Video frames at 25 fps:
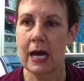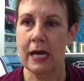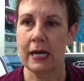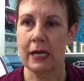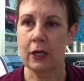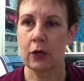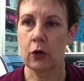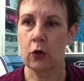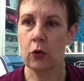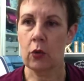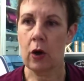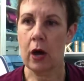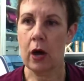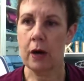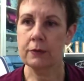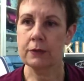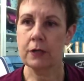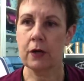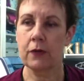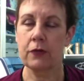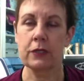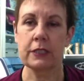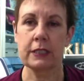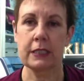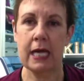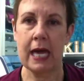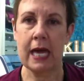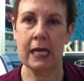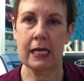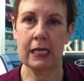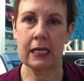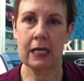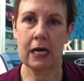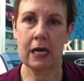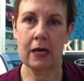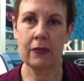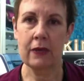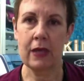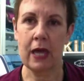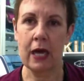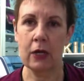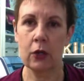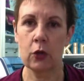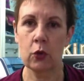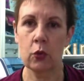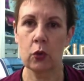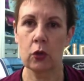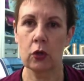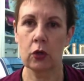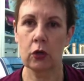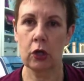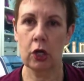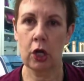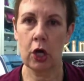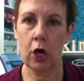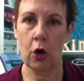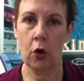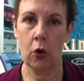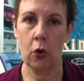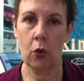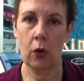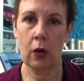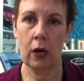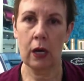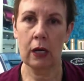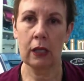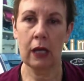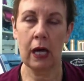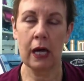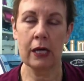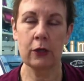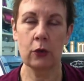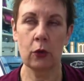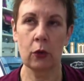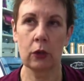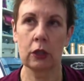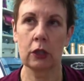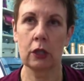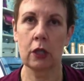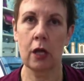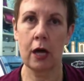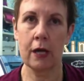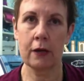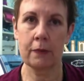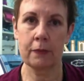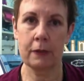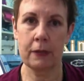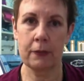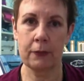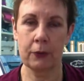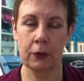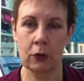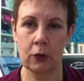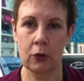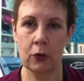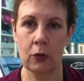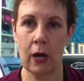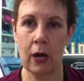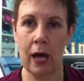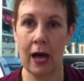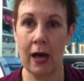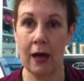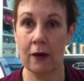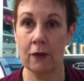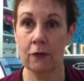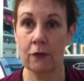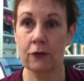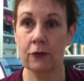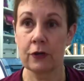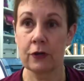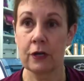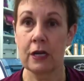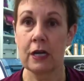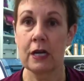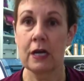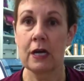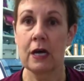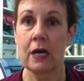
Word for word: And I know Rob's got the scan and cut and the AccuQuilt Go. I know a lot of people who have